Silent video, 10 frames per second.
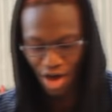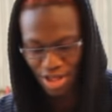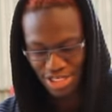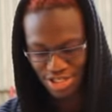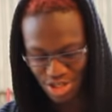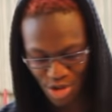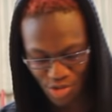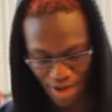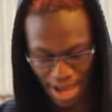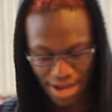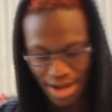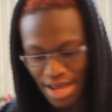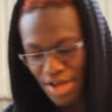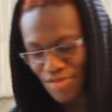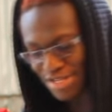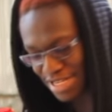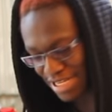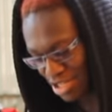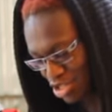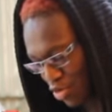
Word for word: Oh, it's just the duvet. This is the